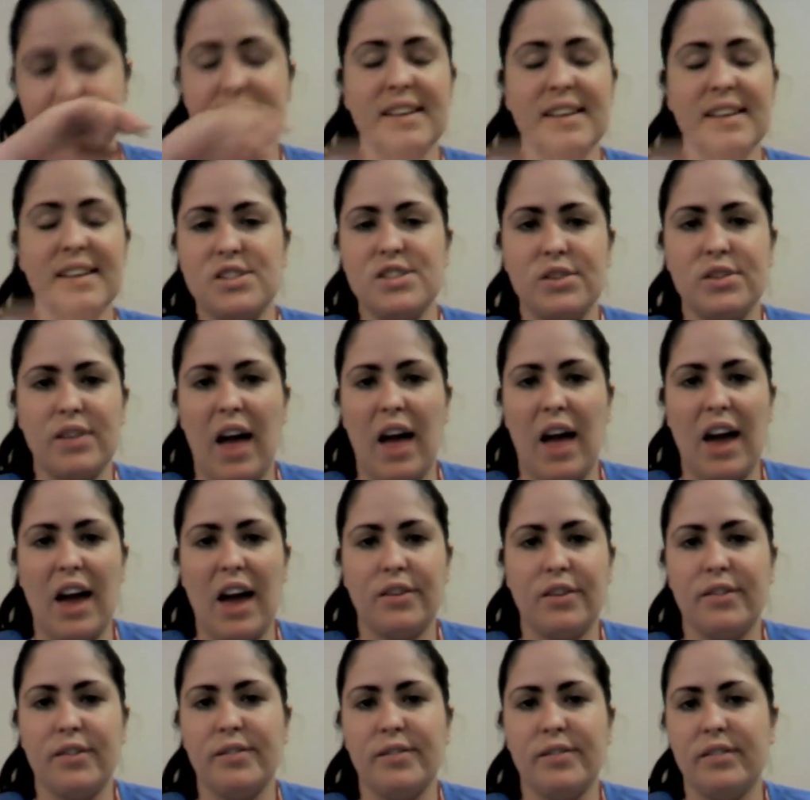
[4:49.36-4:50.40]
So
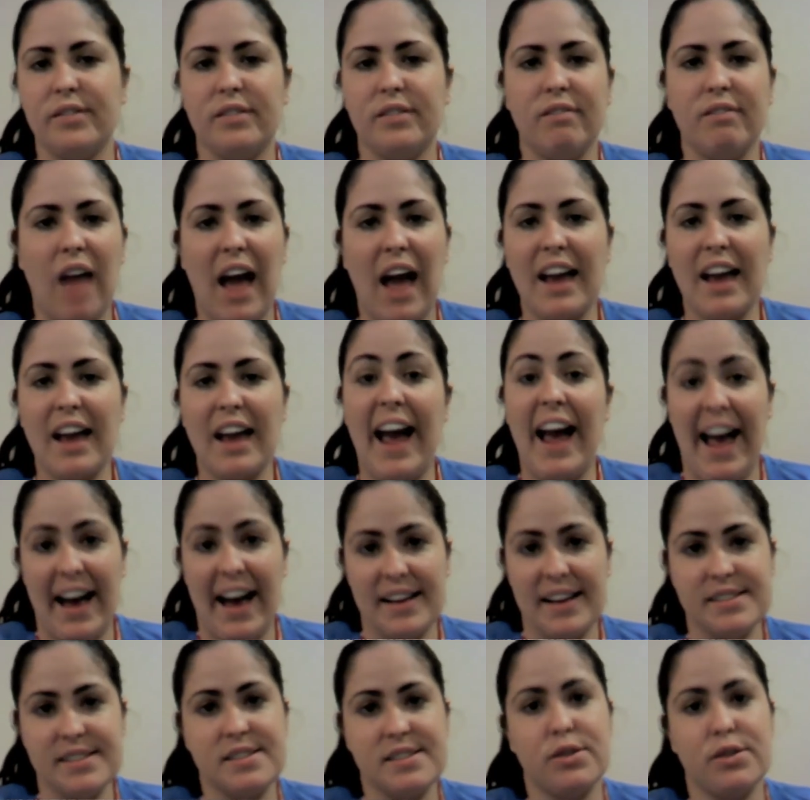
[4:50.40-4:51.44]
I
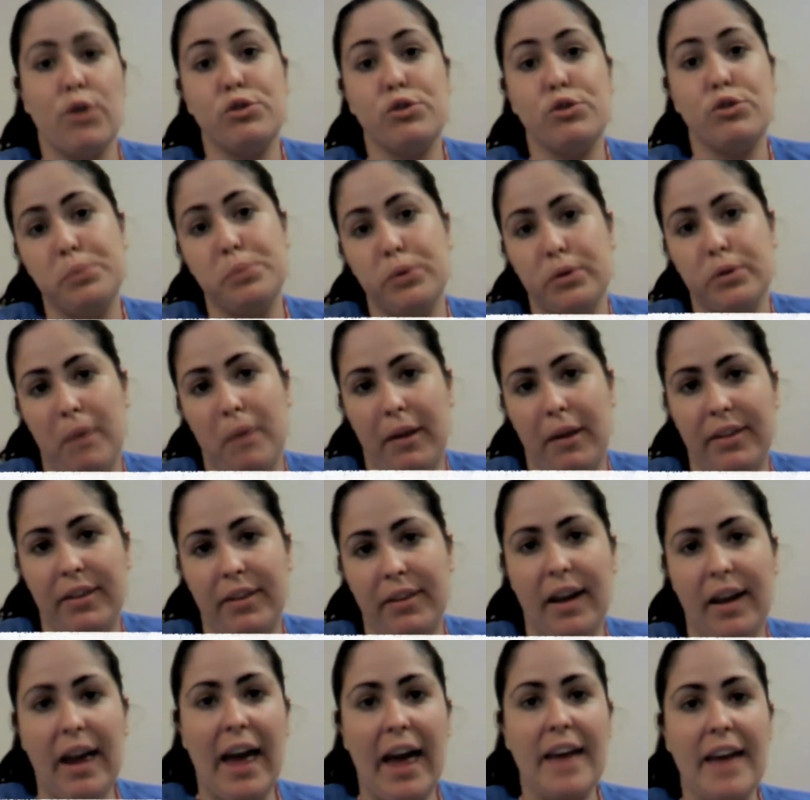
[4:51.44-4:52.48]
asked Coach Poole about
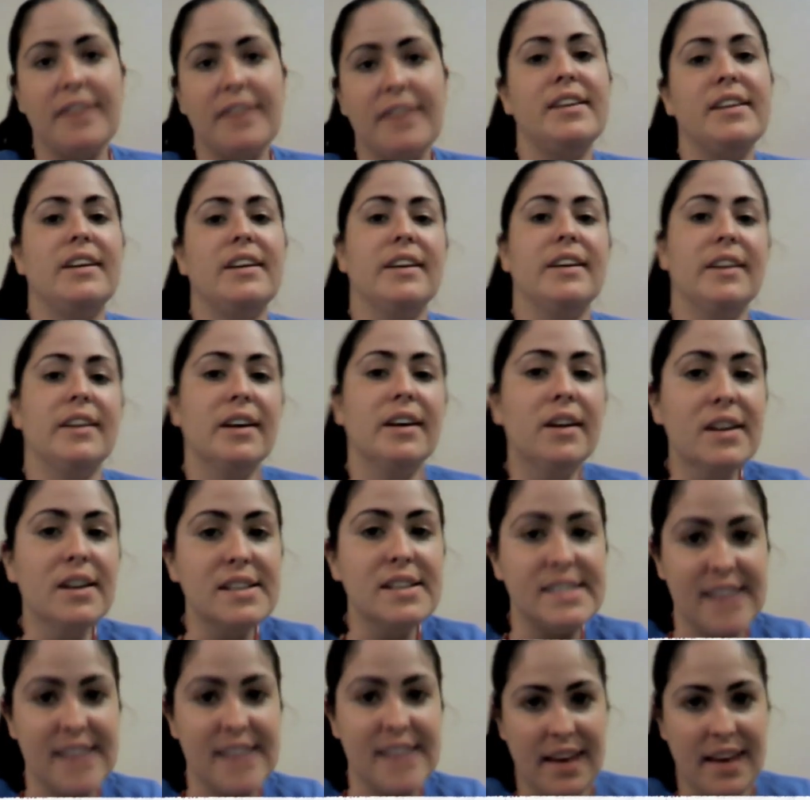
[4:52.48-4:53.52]
that, and he
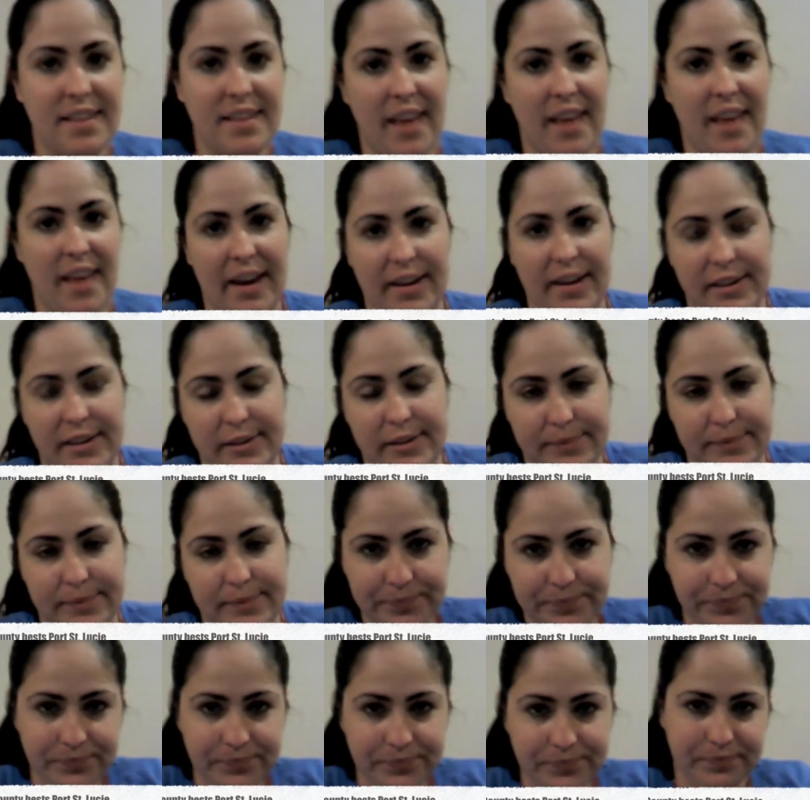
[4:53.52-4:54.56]
said that
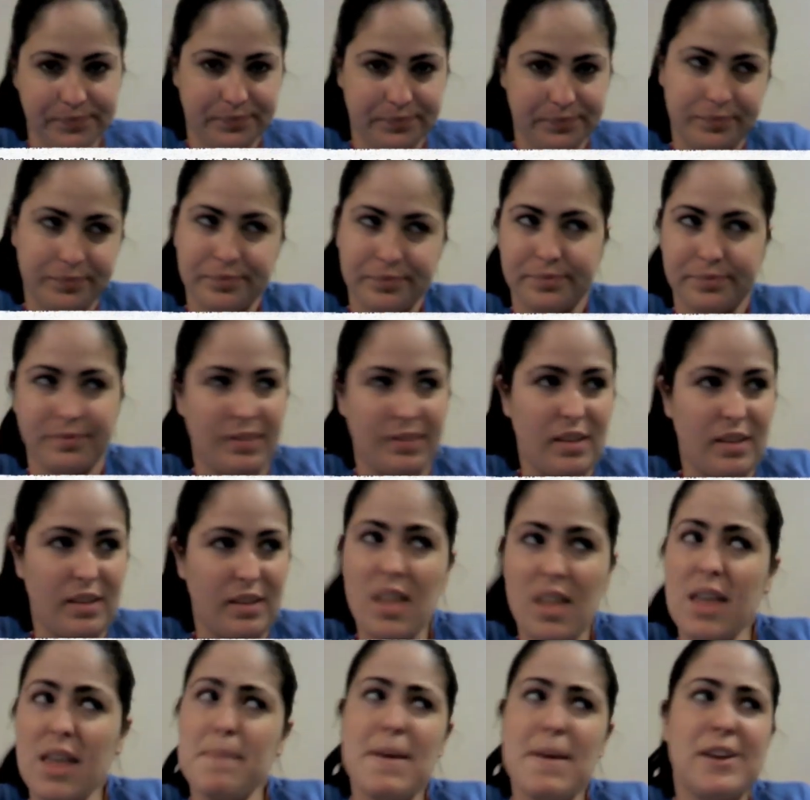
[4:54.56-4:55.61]

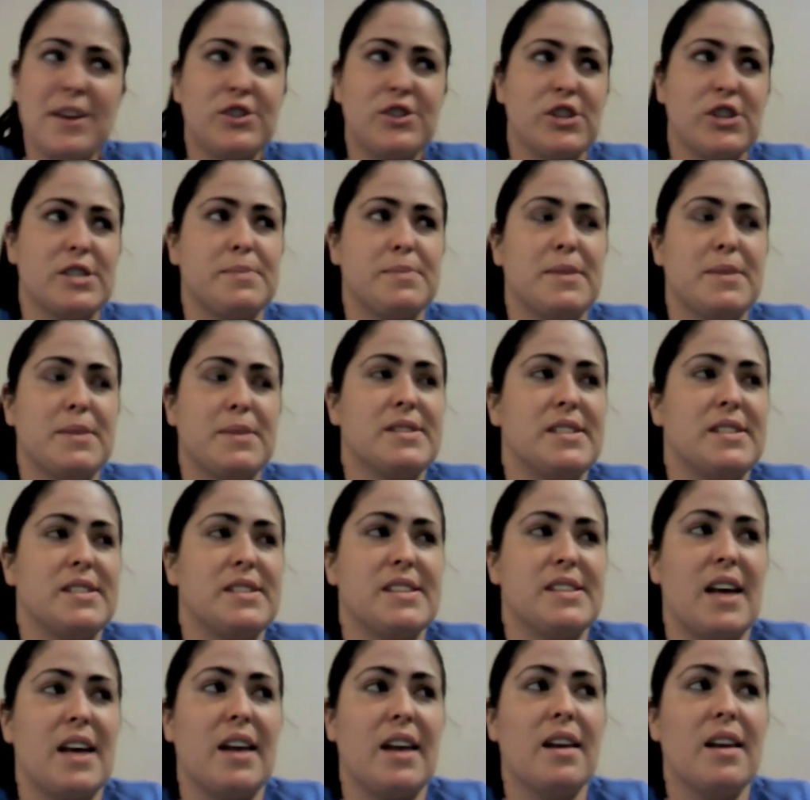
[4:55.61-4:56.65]
they made adjustments. He
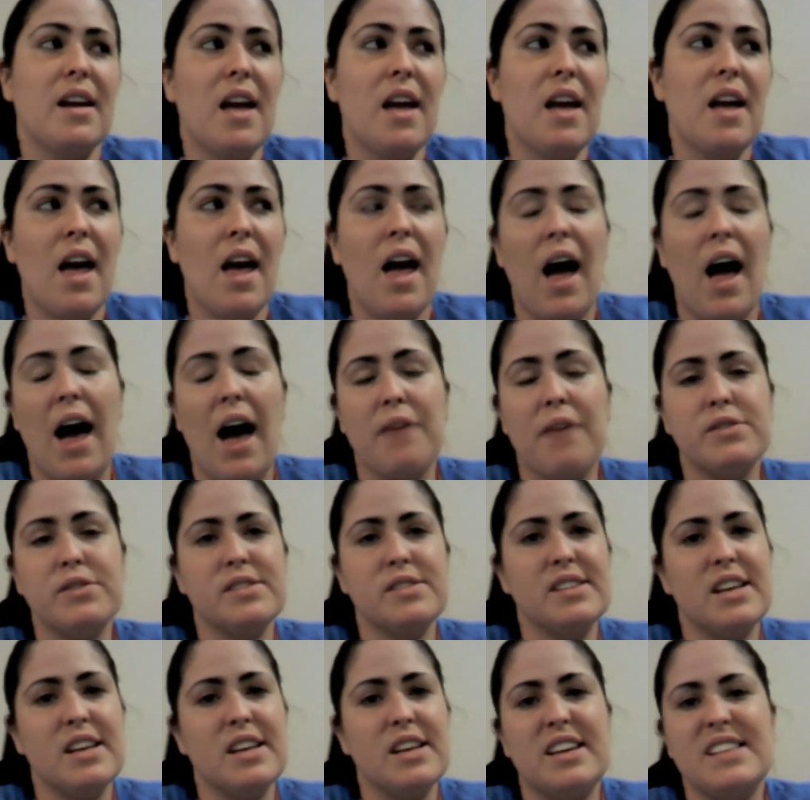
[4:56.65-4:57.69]
said
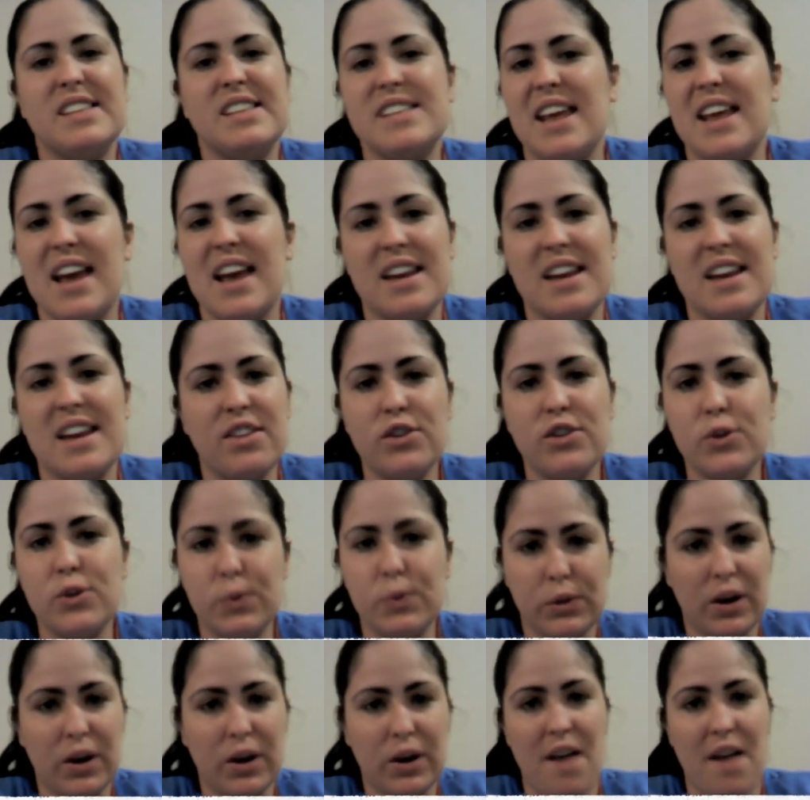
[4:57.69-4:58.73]
it had nothing to do
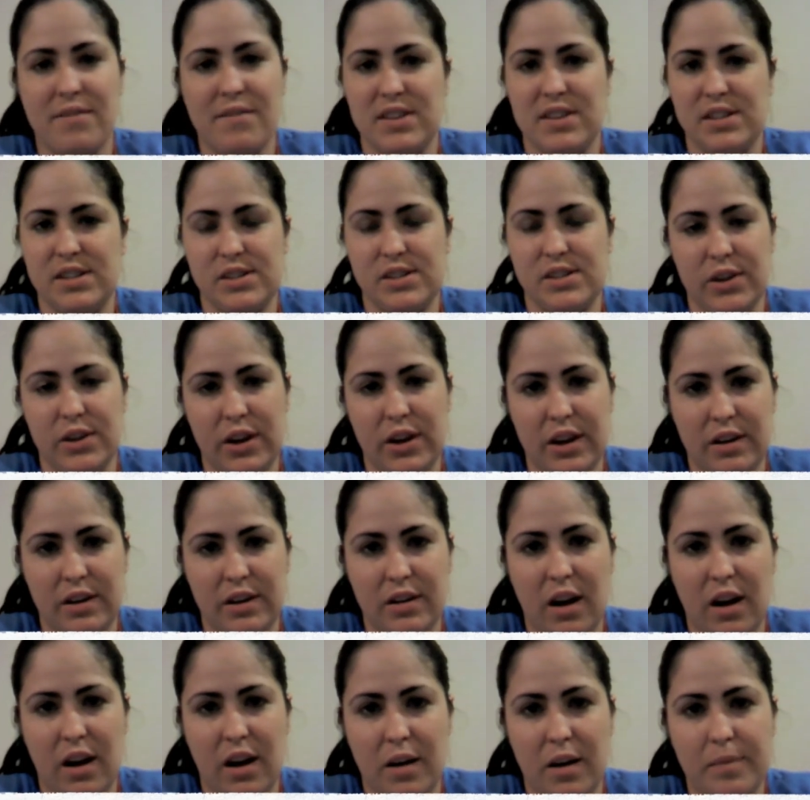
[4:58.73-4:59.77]
with their confidence in
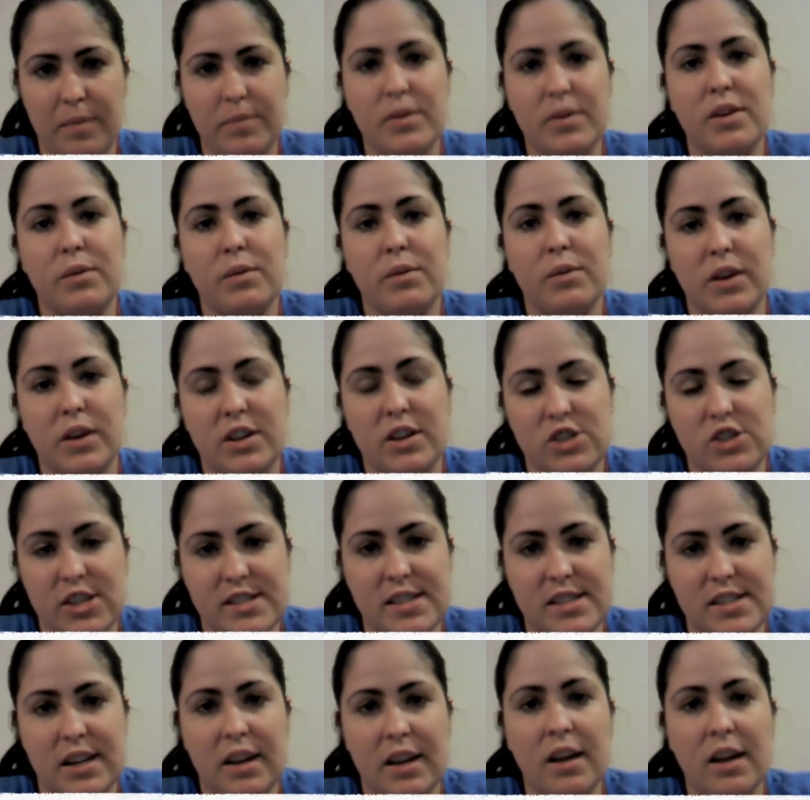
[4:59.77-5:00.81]
and
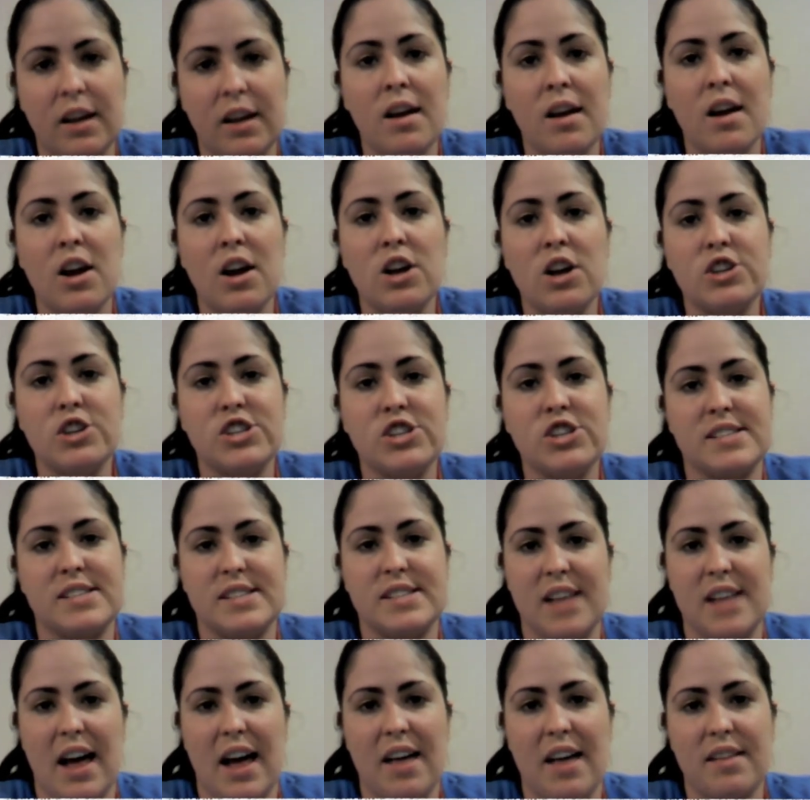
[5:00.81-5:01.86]
Justy,
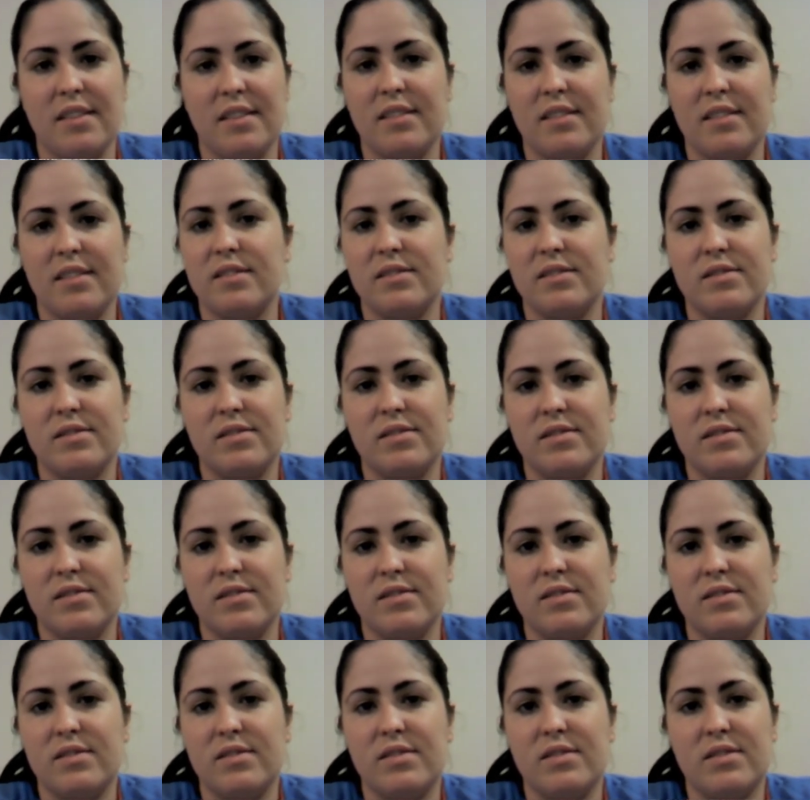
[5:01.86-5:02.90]
just that
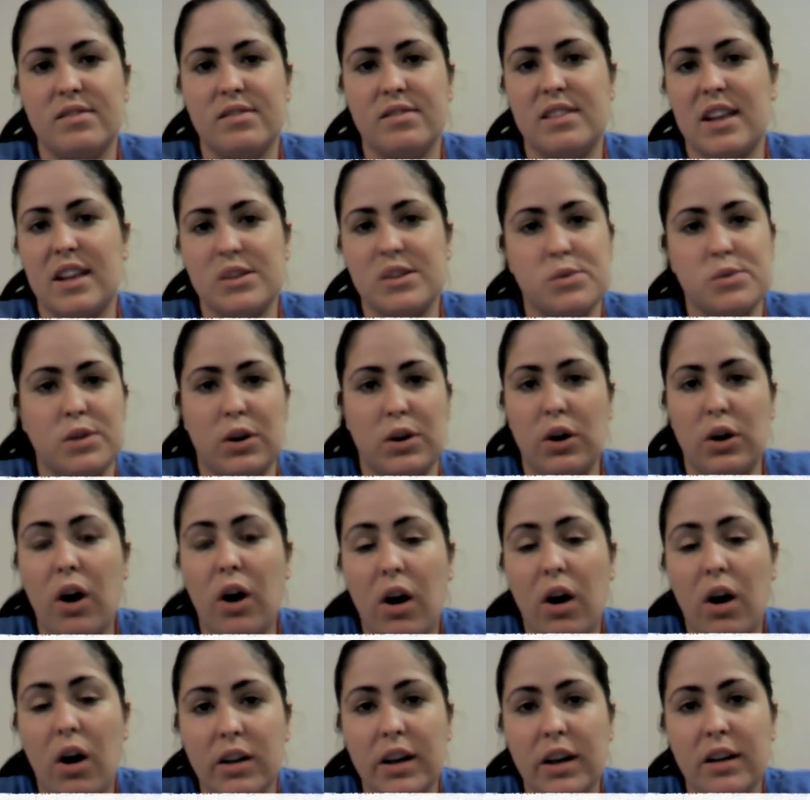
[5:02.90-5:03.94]
that's what they were
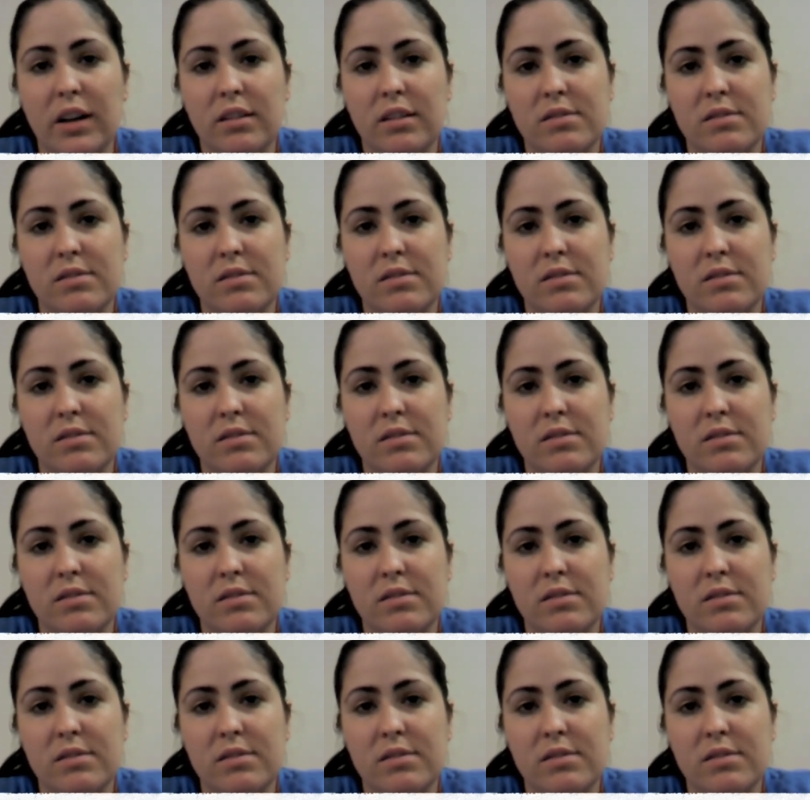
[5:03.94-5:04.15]
calling.